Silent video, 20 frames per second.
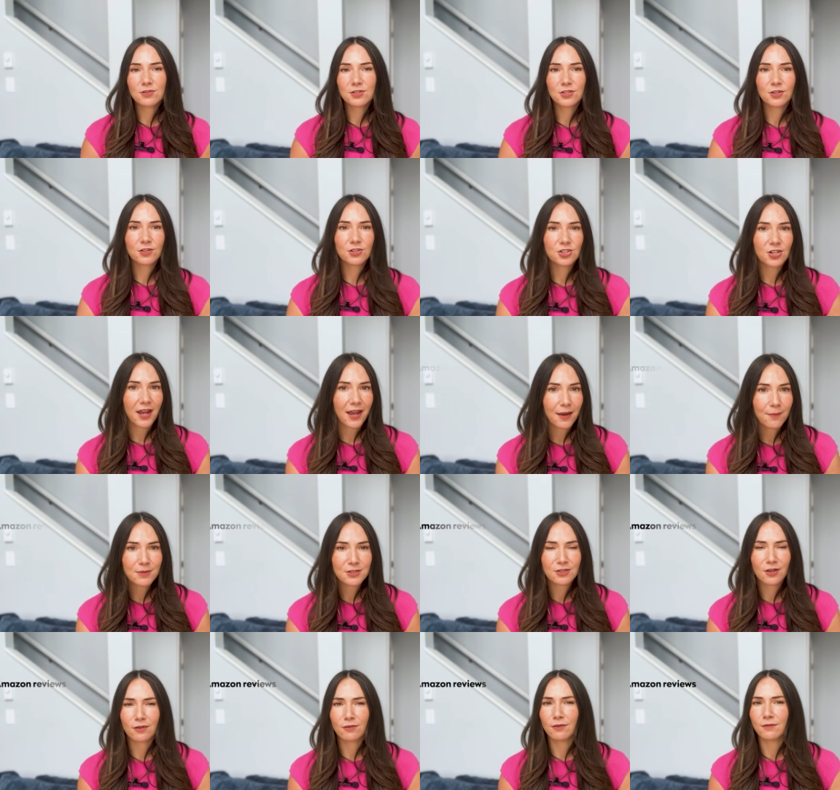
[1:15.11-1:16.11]
search
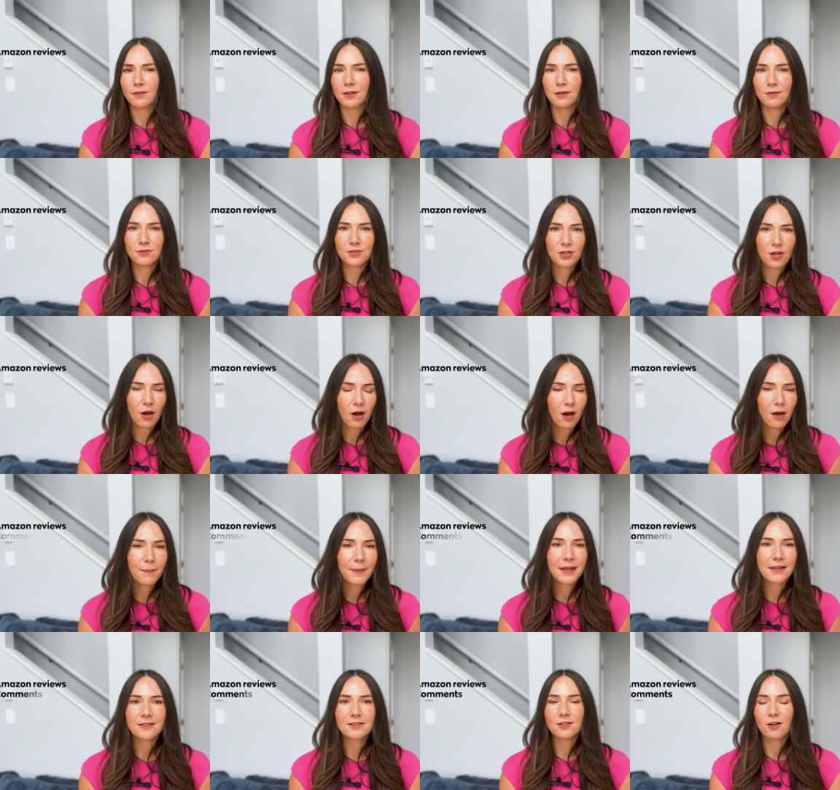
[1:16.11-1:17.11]
Amazon reviews,
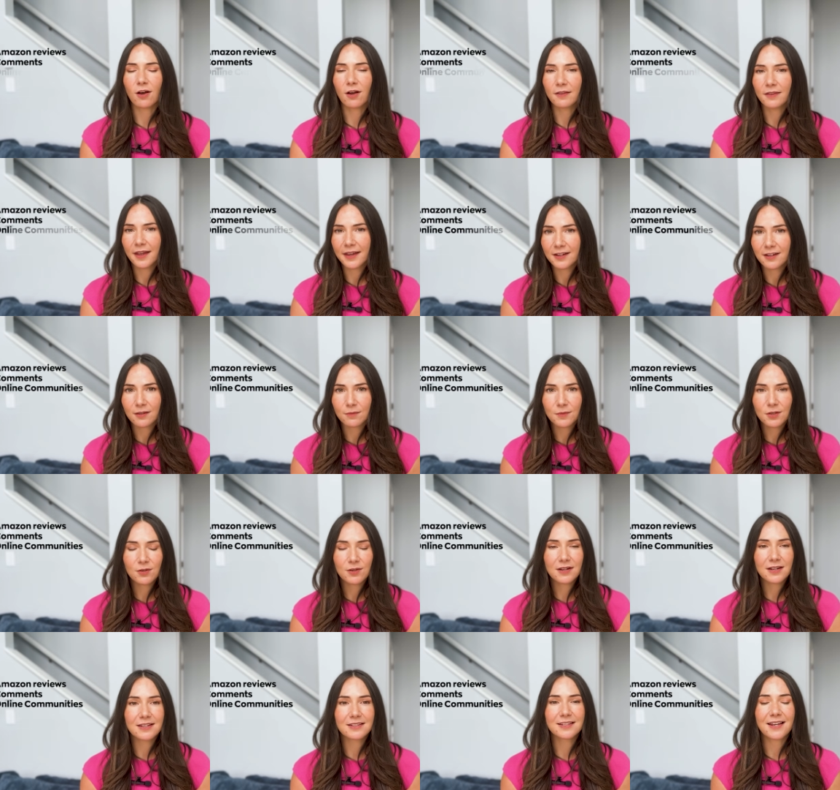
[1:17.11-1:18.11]
comments, online
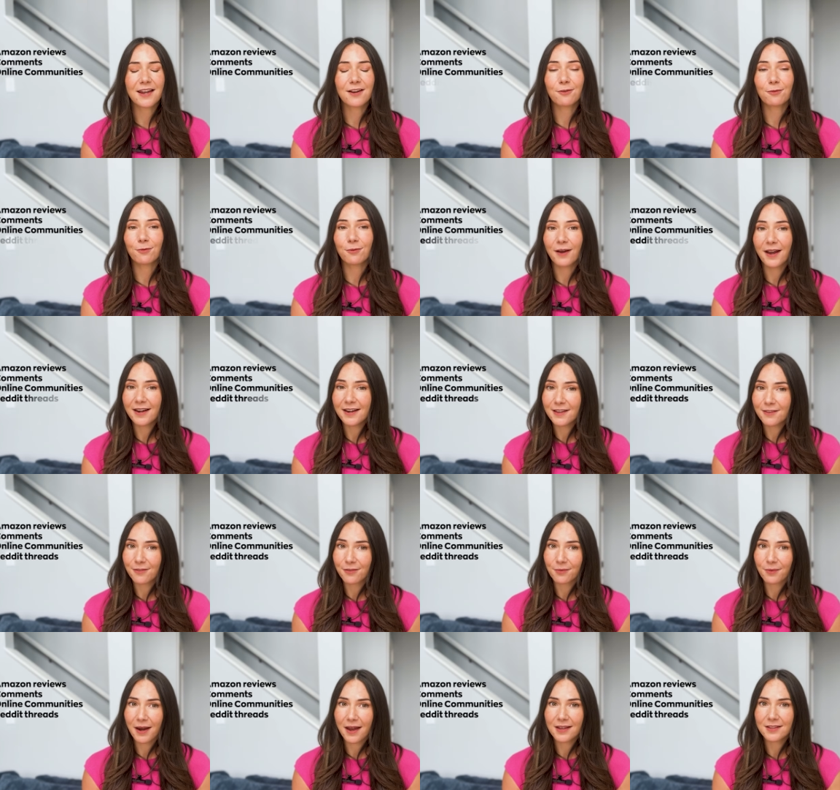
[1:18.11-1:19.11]
communities, and Reddit
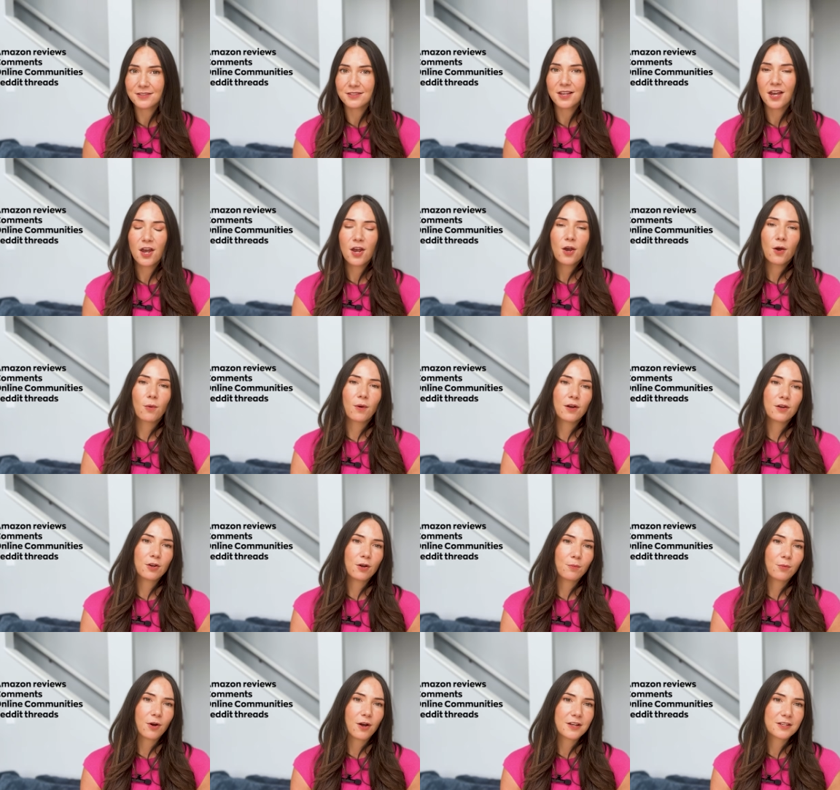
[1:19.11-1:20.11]
threads where your
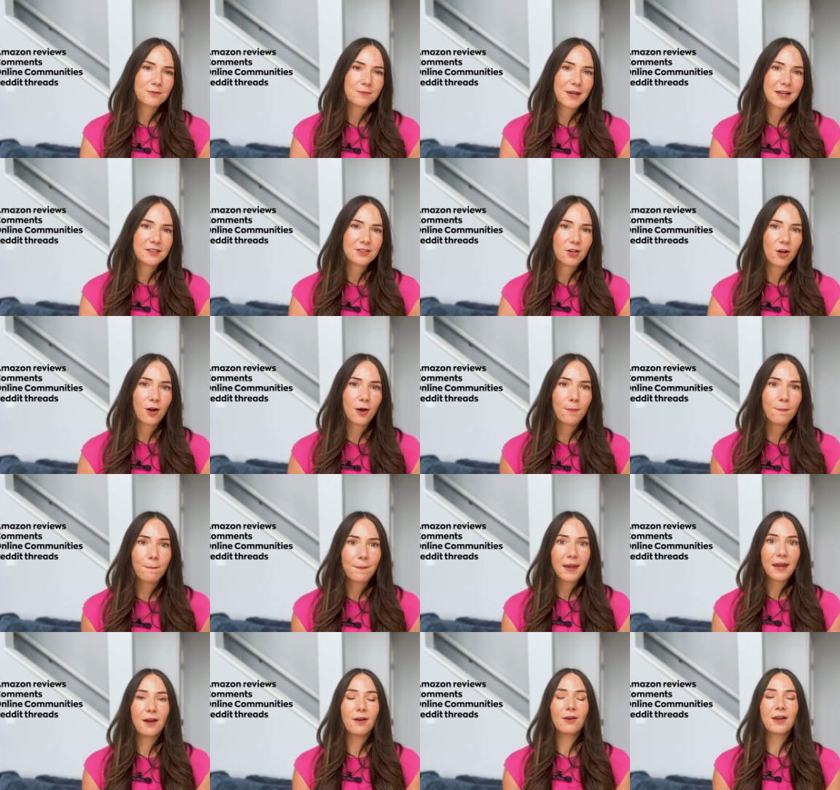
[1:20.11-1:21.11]
prospects are
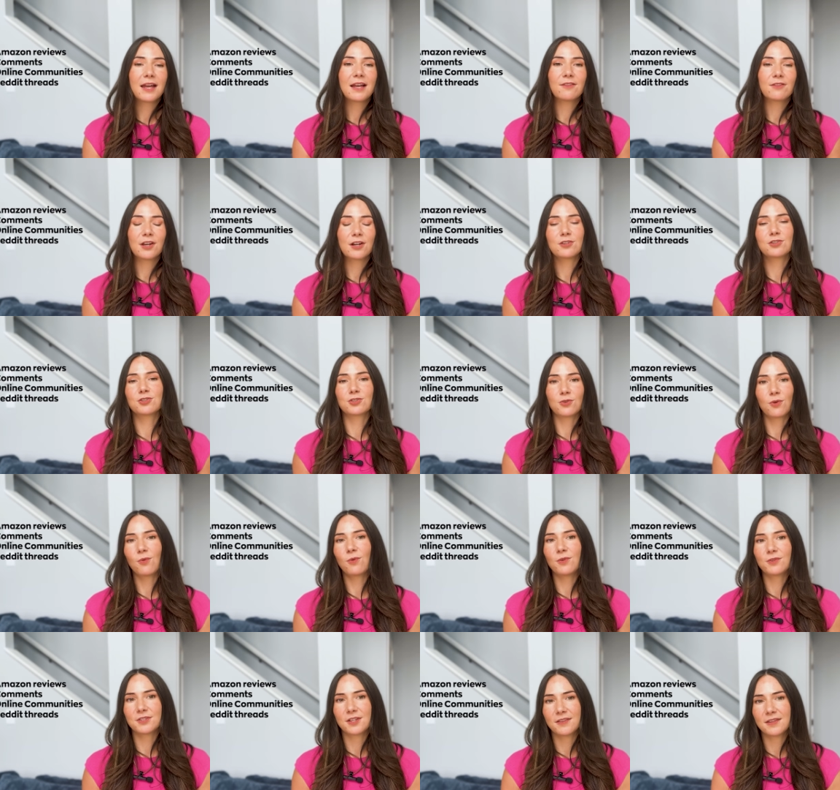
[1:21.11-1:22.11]
bearing their
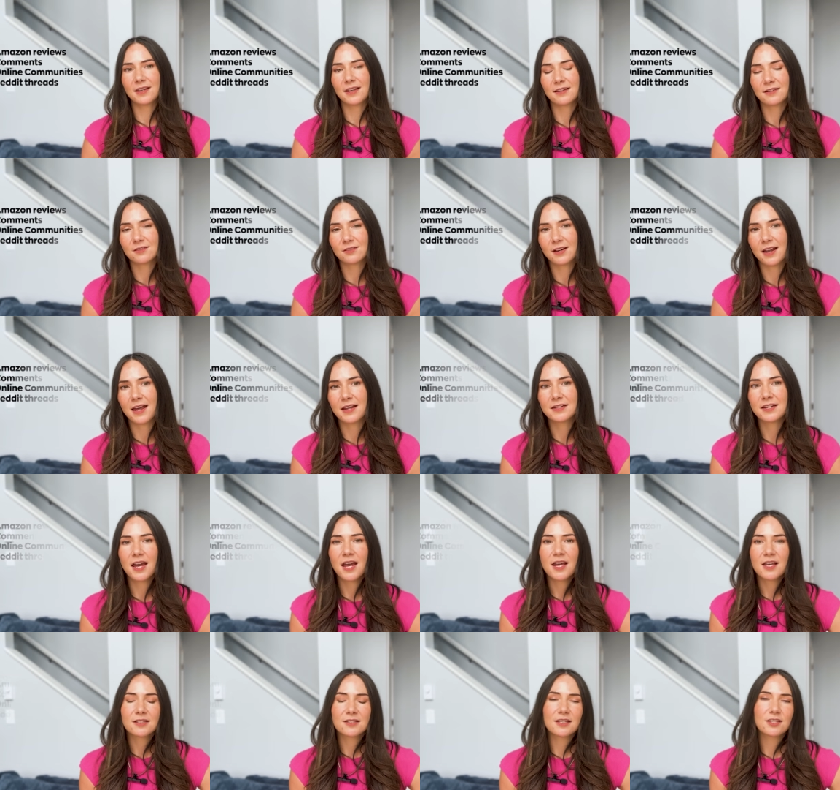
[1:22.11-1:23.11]
souls on the internet
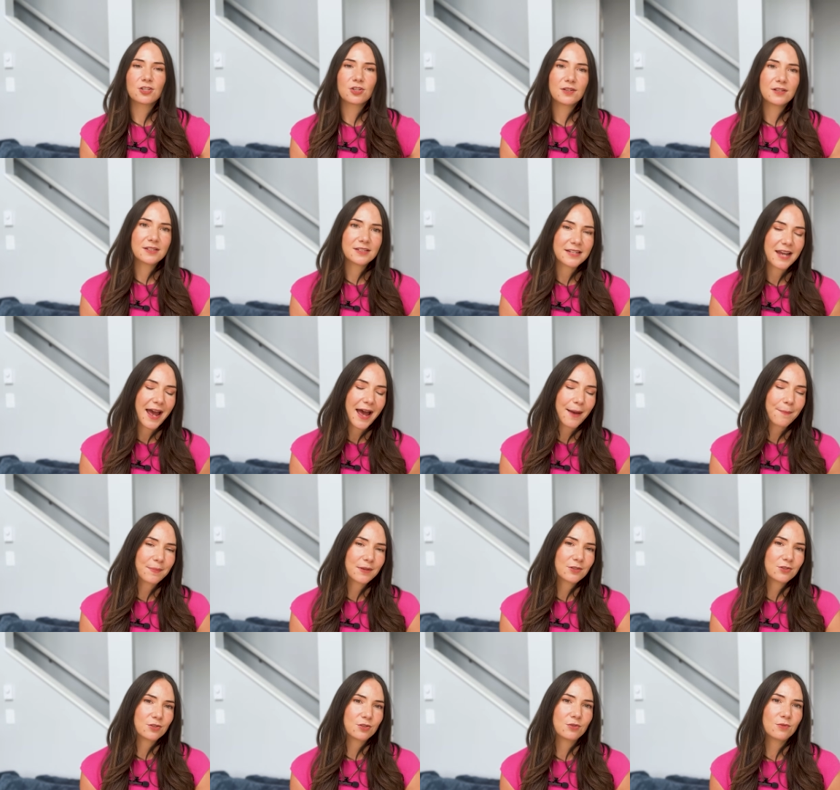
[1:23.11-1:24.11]
so that you can tap
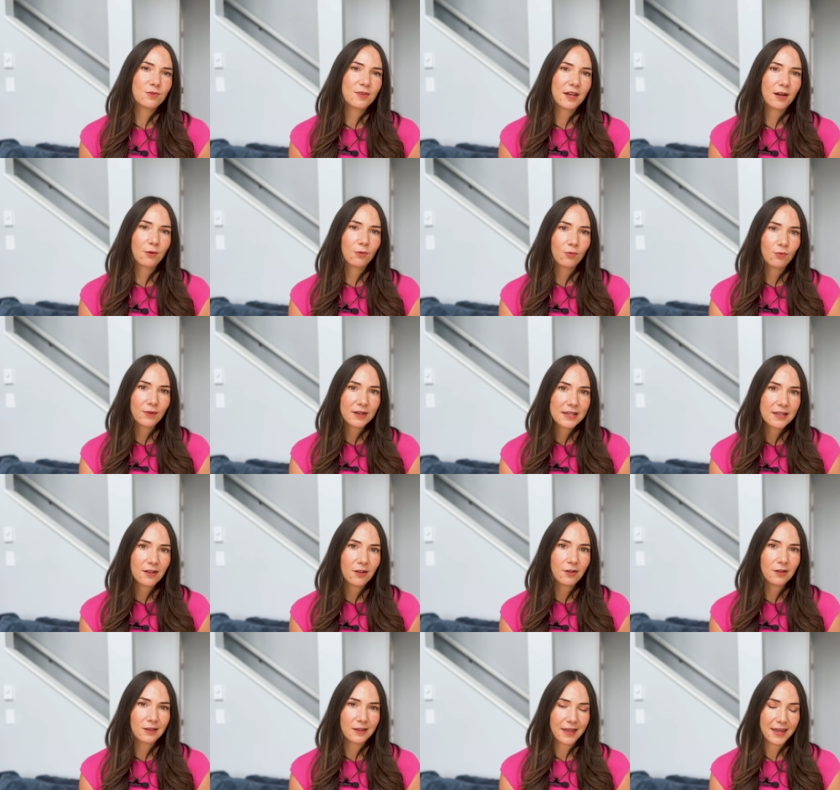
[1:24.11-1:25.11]
into their
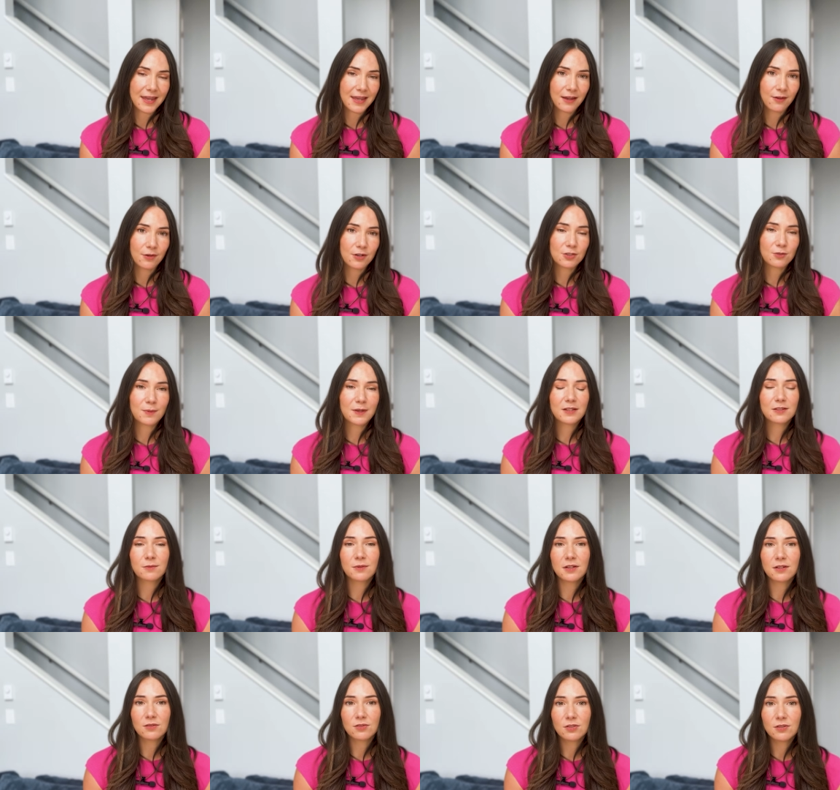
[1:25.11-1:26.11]
real language. Because
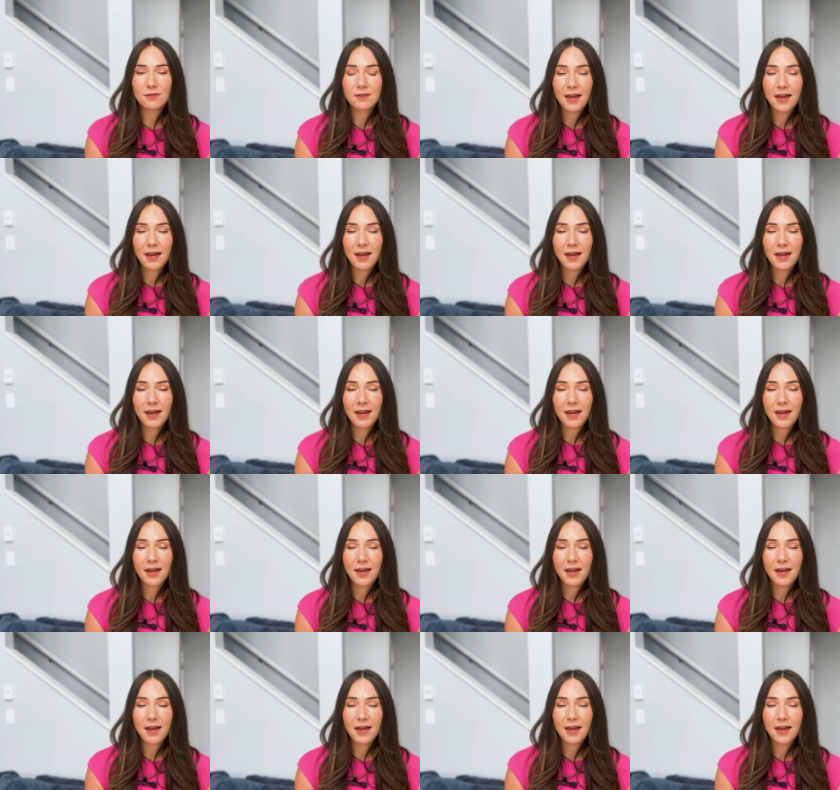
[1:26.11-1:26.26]
when you do